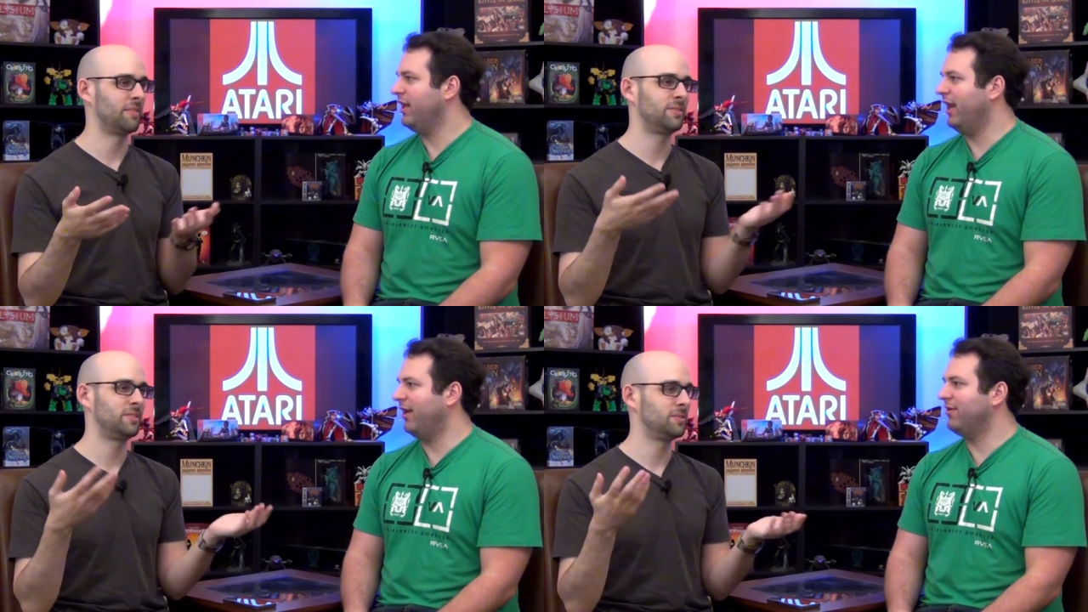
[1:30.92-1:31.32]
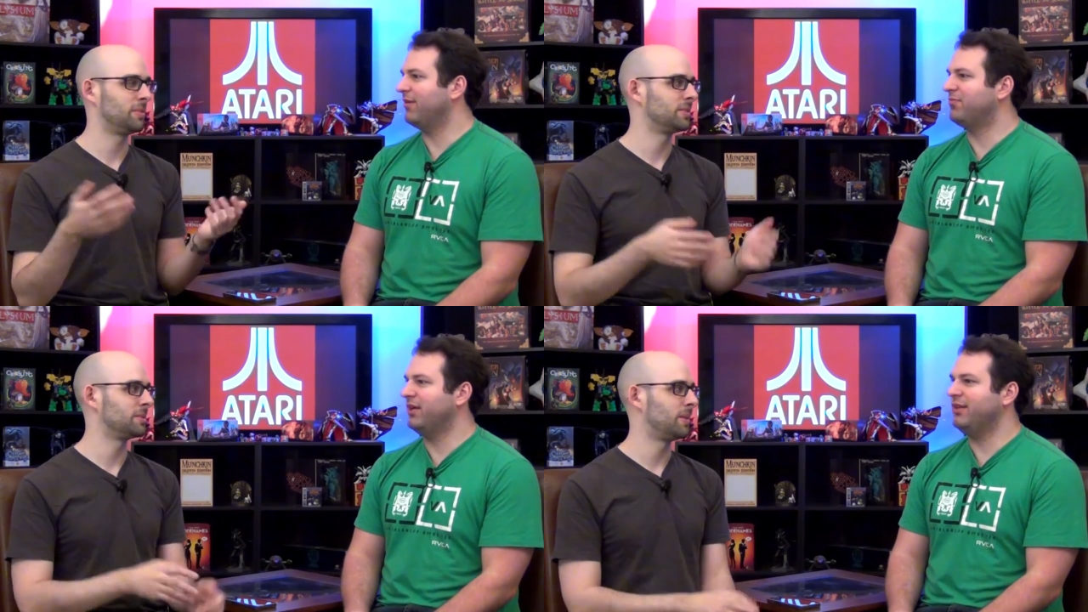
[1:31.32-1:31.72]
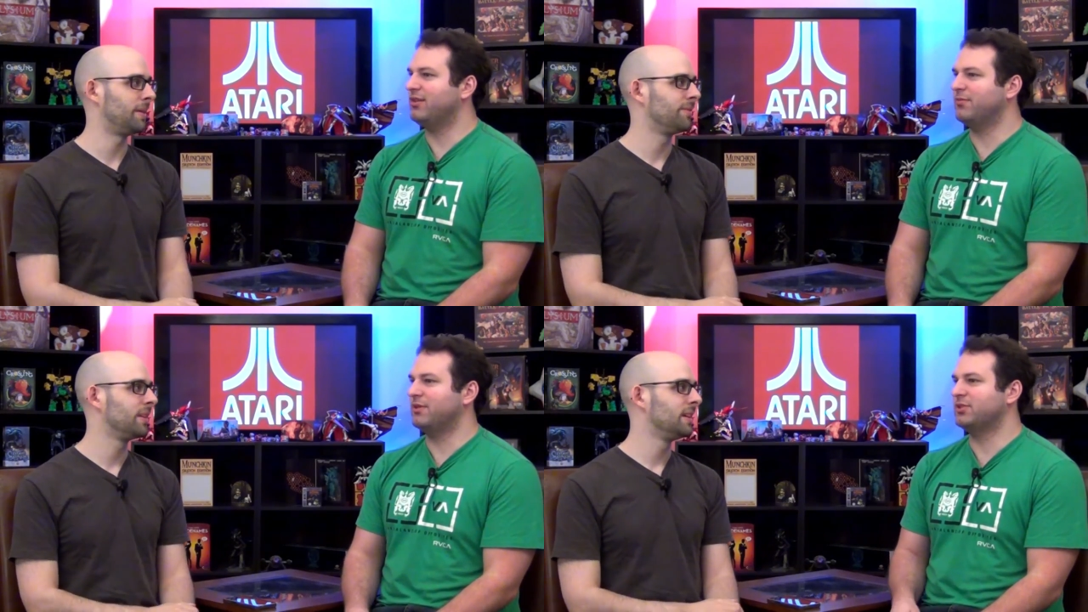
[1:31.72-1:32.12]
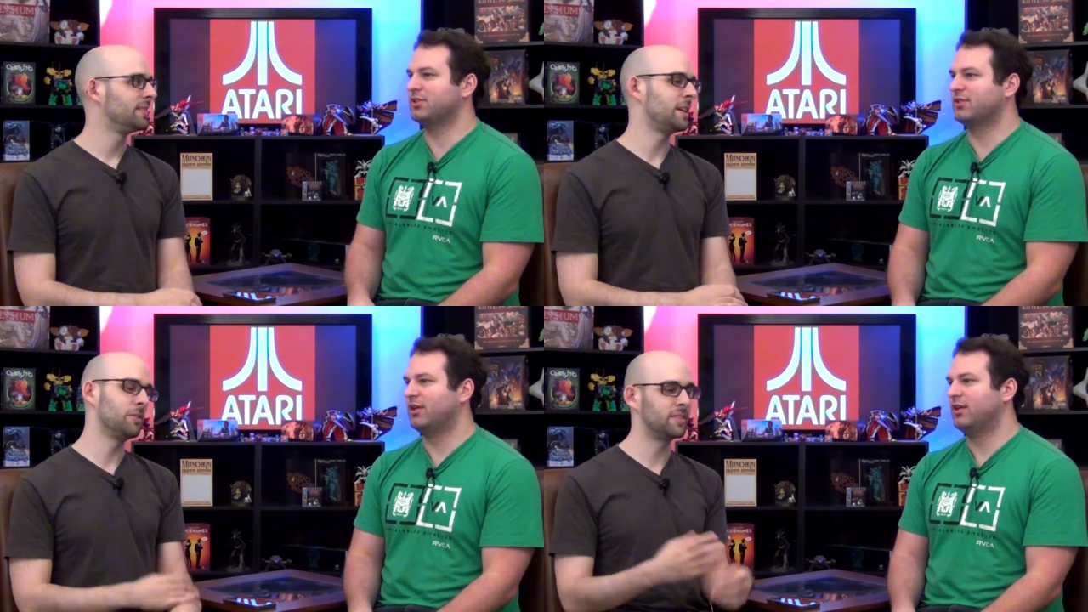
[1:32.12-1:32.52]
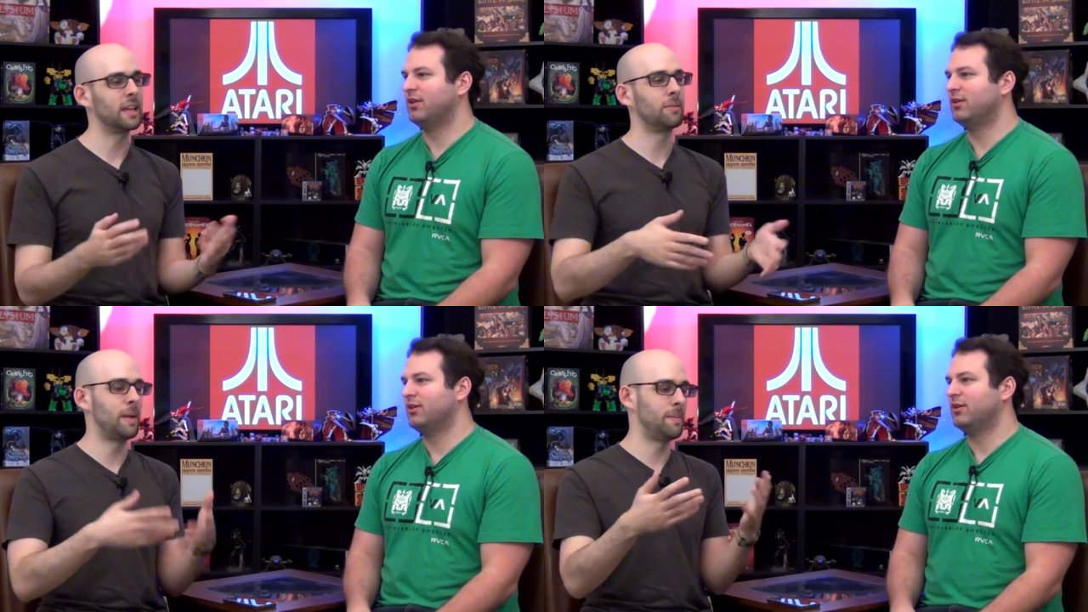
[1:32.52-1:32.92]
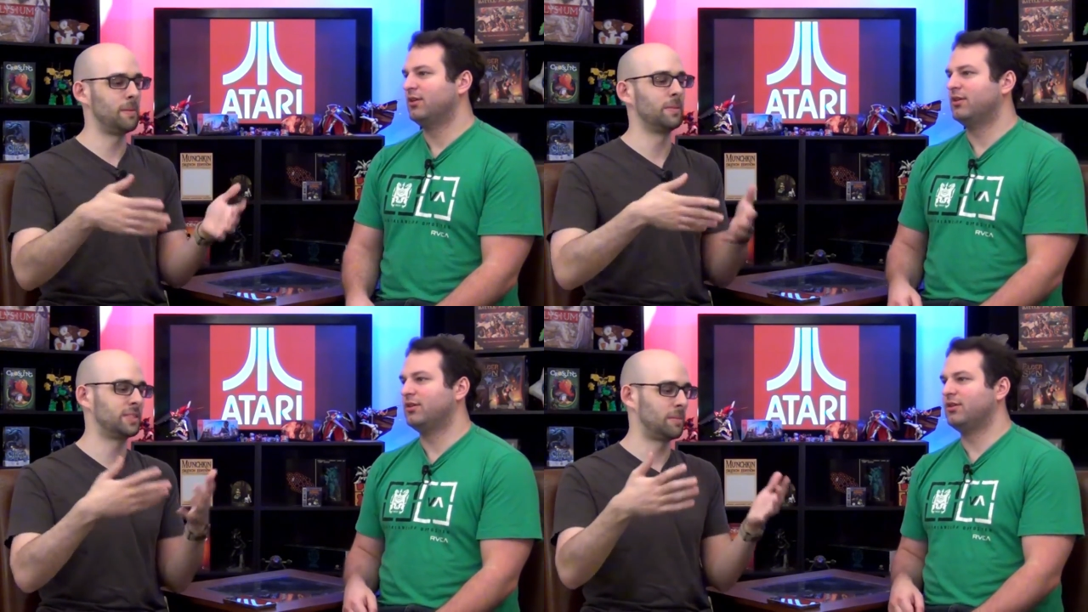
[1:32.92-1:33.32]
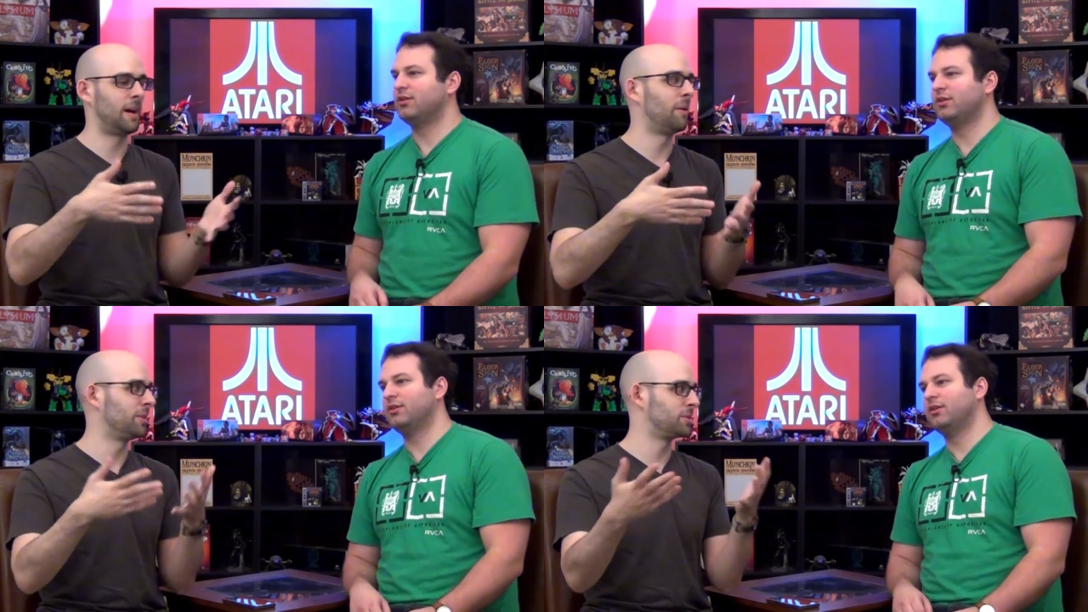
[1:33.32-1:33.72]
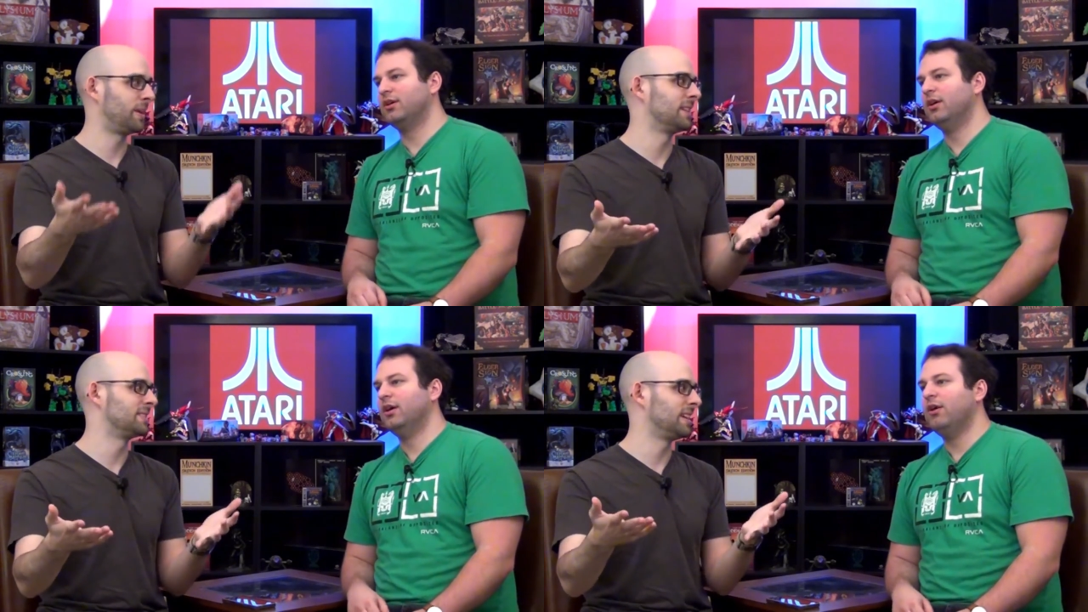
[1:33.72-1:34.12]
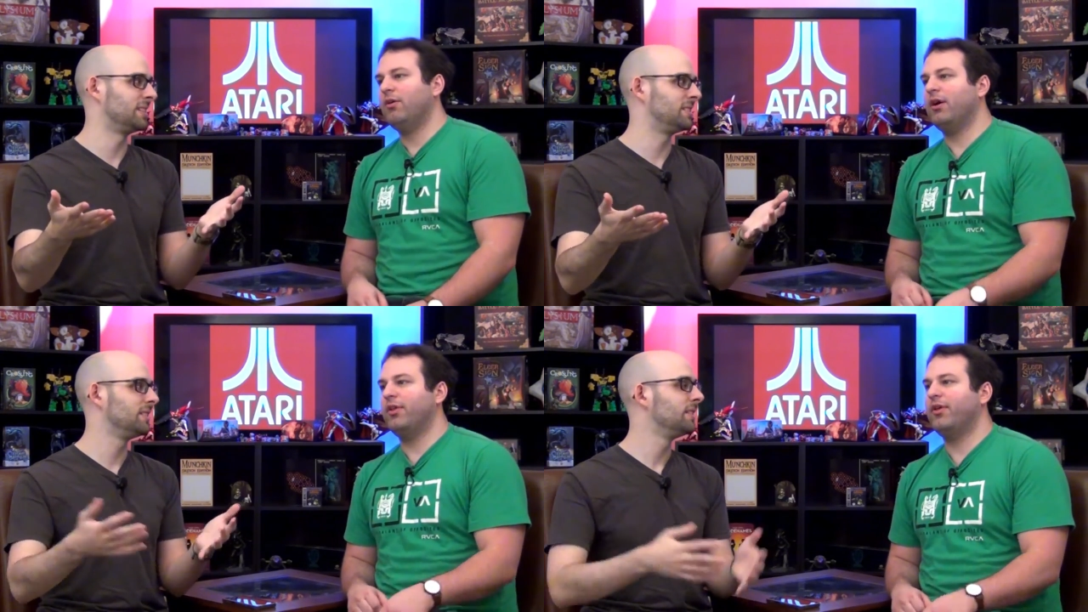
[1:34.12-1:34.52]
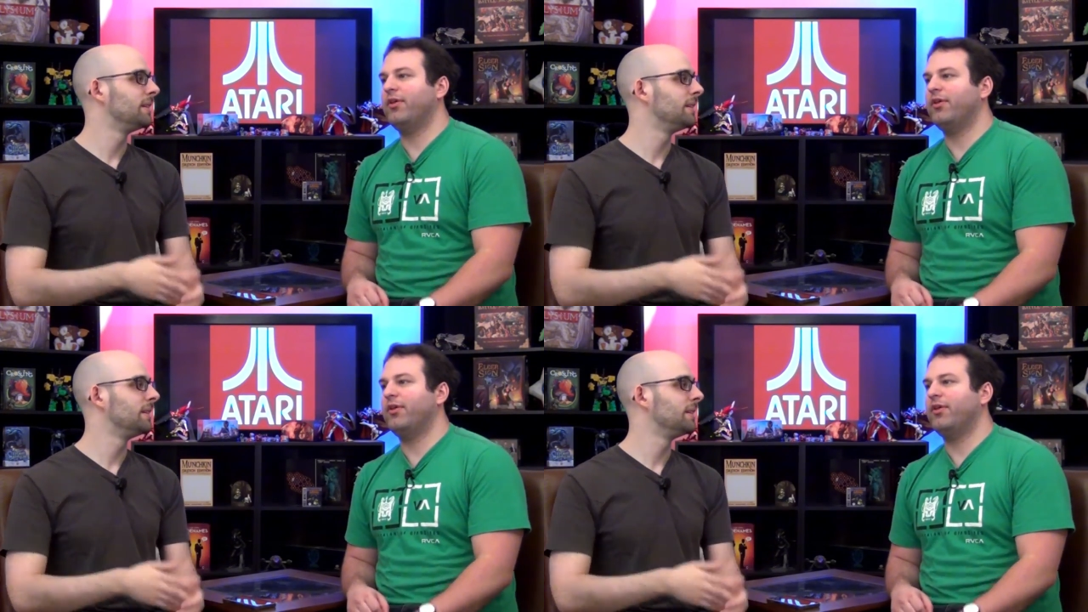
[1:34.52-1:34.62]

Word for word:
Speaker 1: Yeah, I mean, I've played them and just that you think maybe somehow would translate. Well,